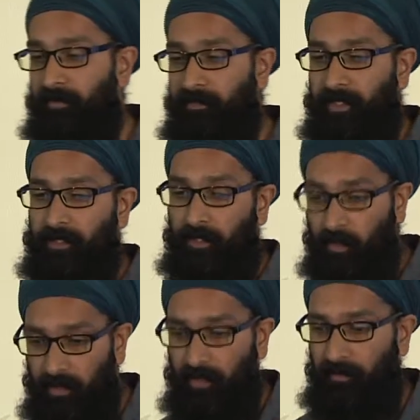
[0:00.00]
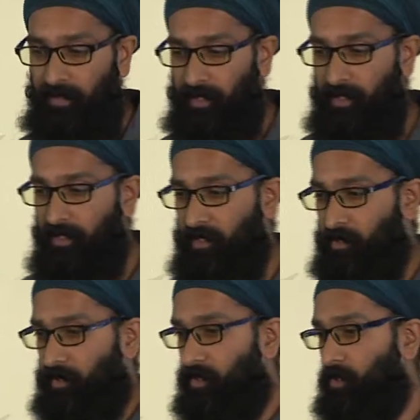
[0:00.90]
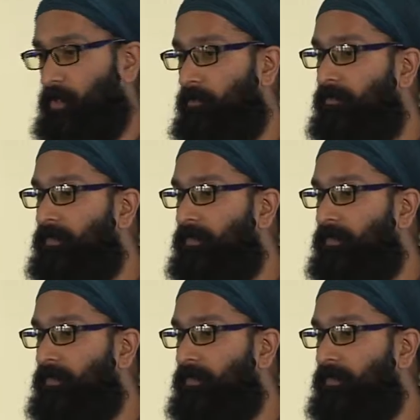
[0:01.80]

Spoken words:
In fact, including the one that Joy just showed.